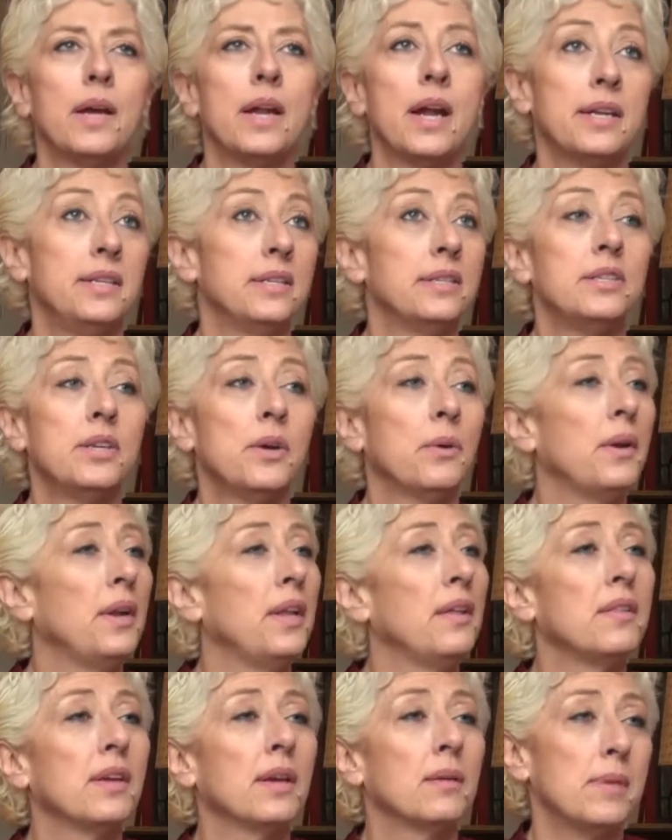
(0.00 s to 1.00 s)
And I didn't know
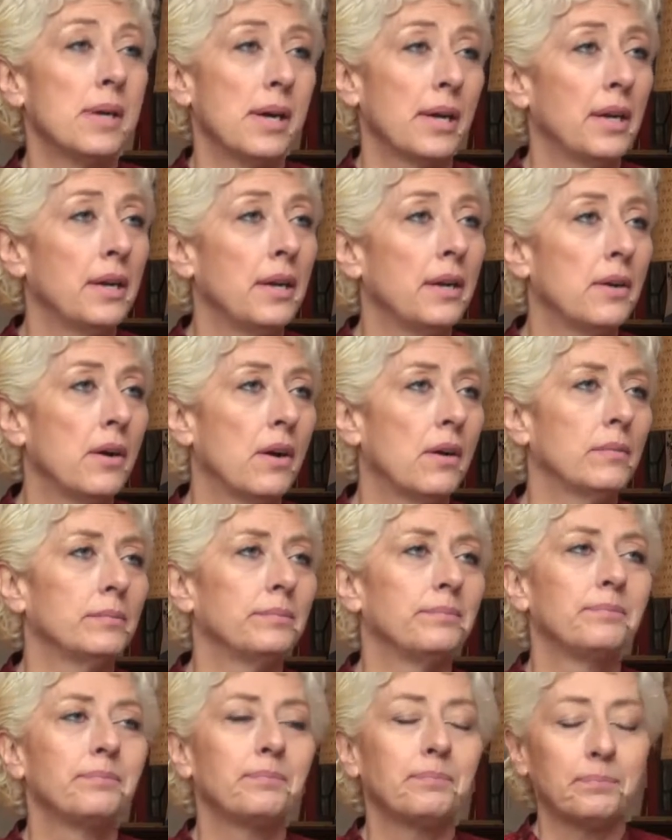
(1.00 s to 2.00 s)
anything about it at all.
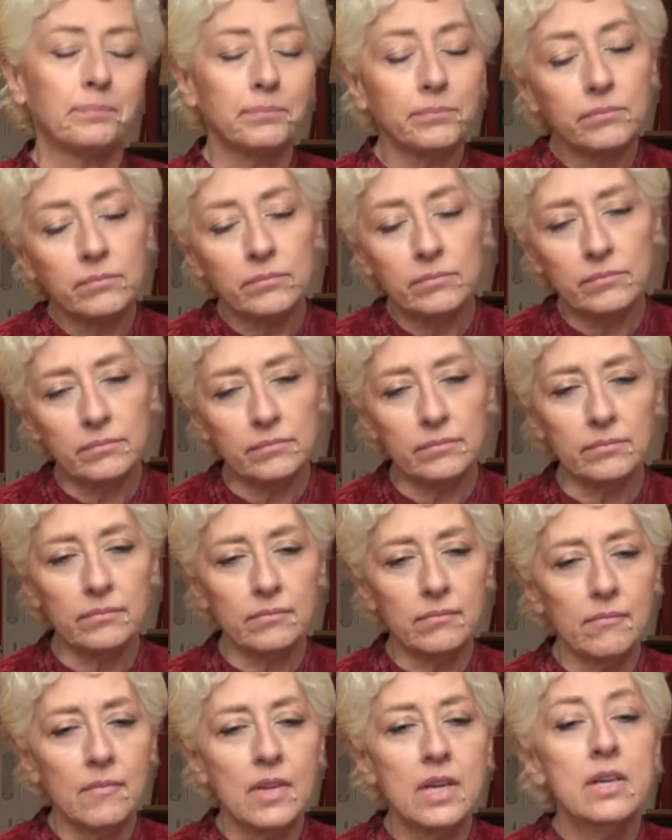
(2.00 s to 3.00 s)

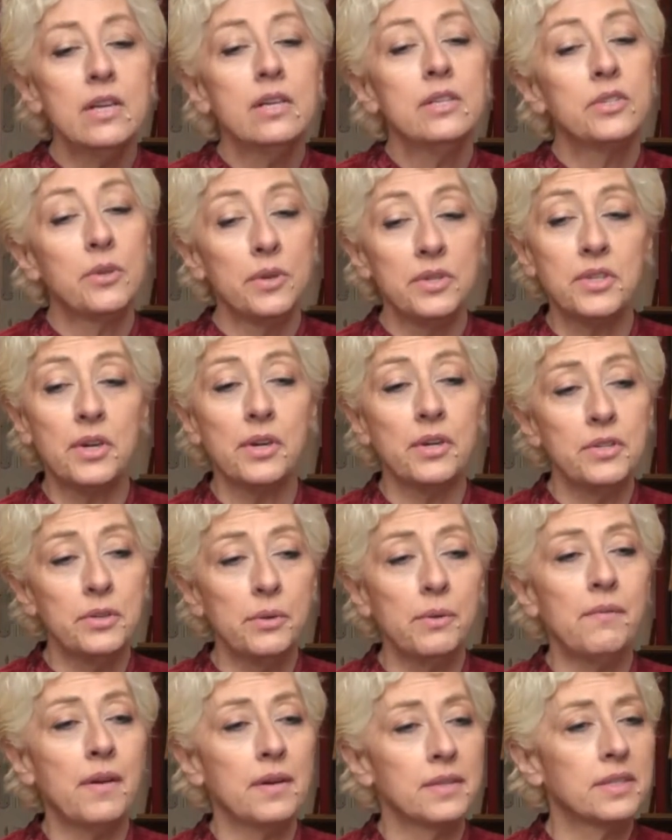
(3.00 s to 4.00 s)
So I started
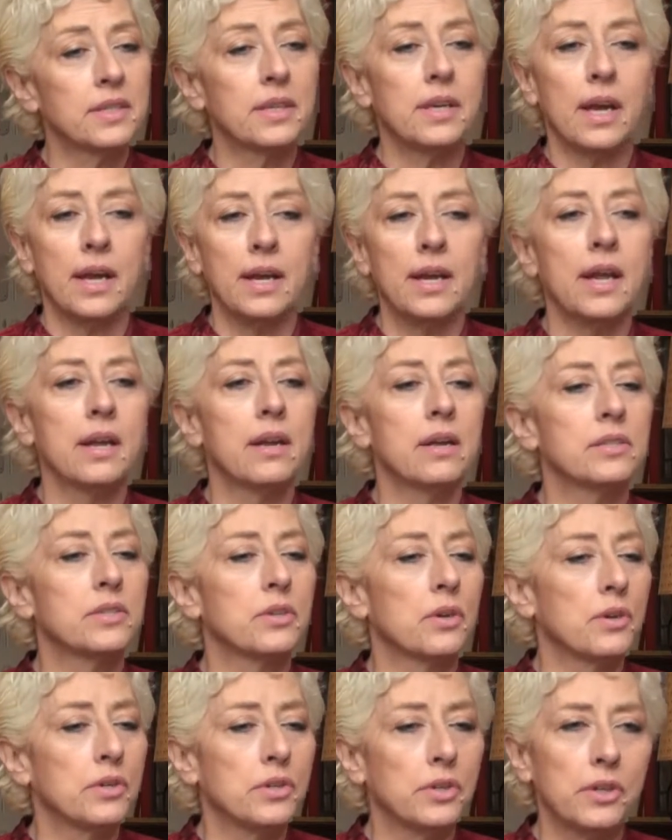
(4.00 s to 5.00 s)
to investigate, and I
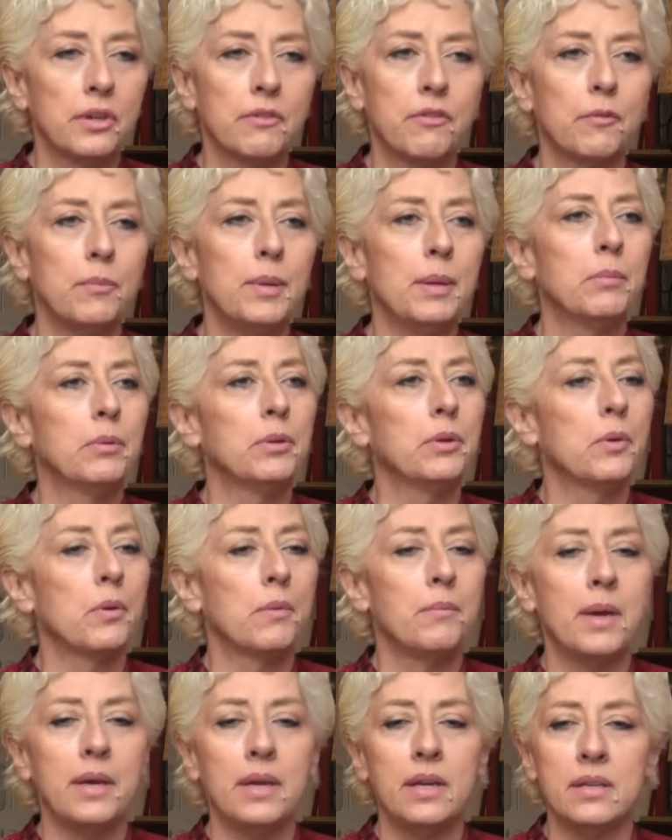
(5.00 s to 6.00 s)
started to look for people who
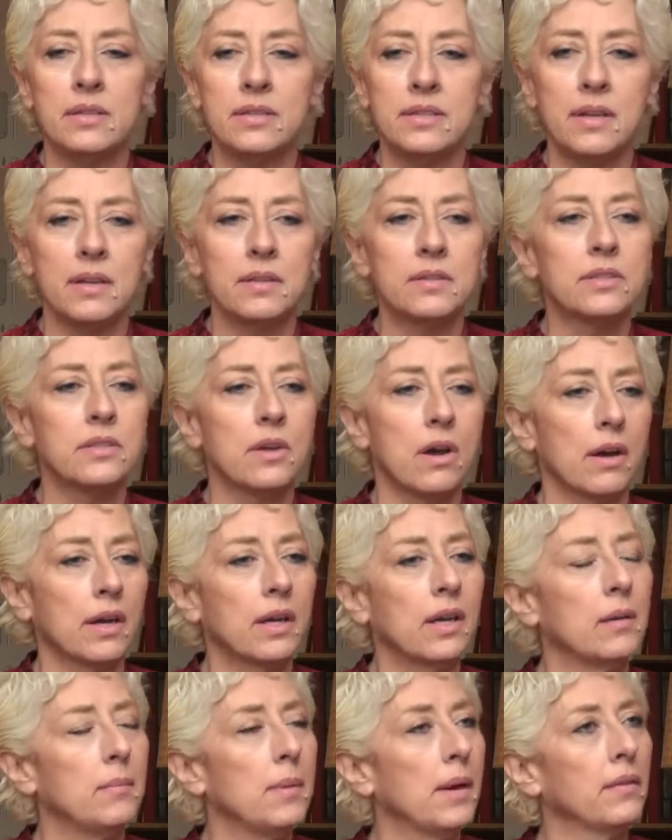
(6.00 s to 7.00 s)
were making sense,
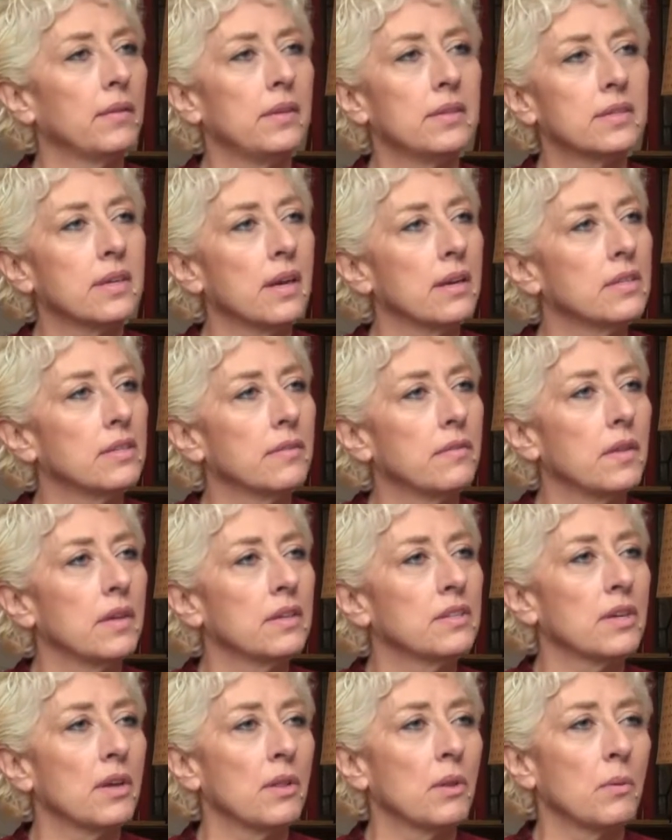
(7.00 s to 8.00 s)
talking about these kinds of
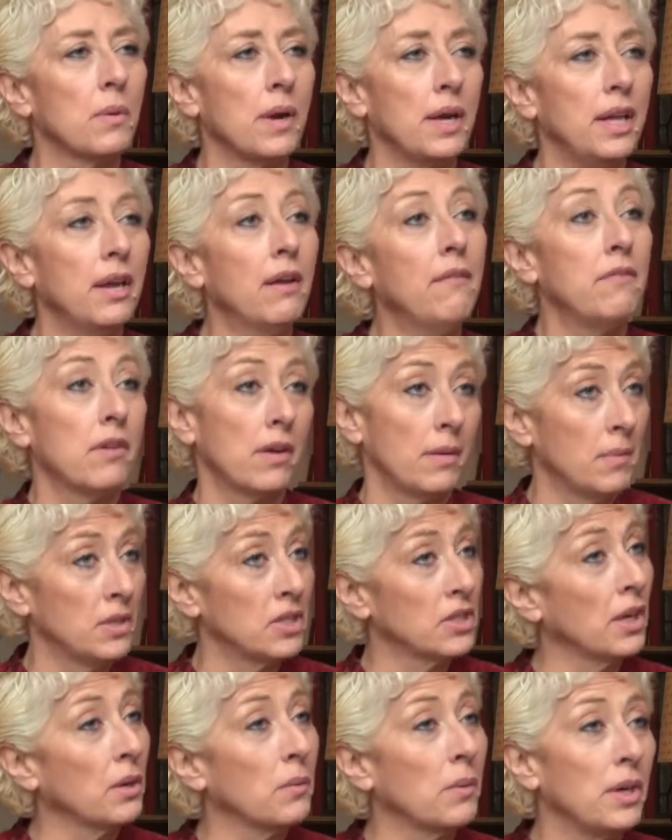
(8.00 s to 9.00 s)
things on the radio, very
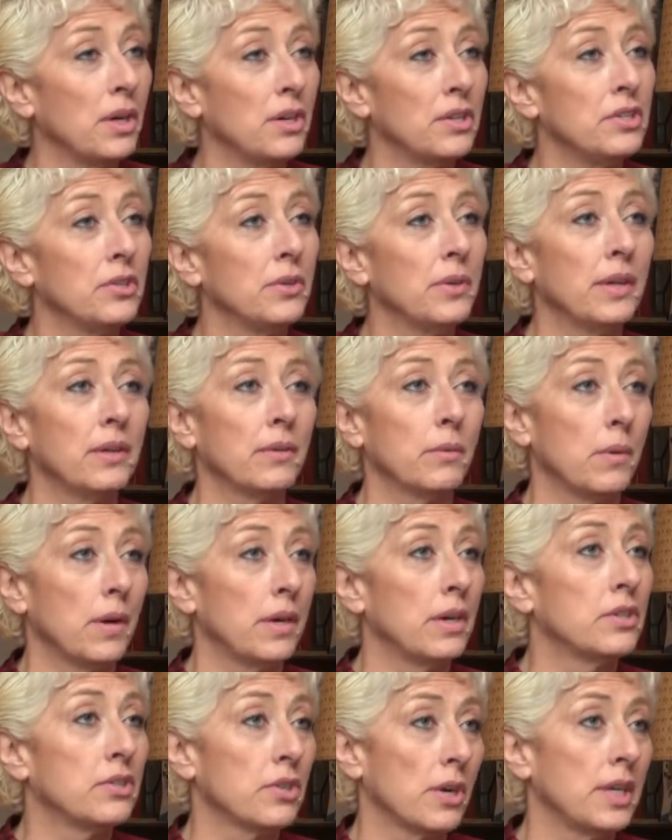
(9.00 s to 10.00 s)
much like what you're doing or
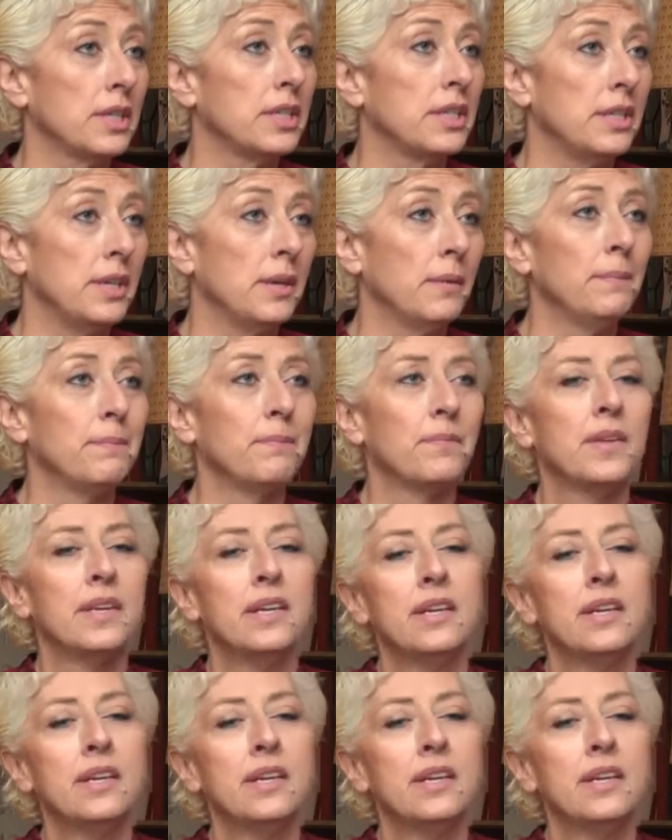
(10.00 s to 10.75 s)
what you're trying to do.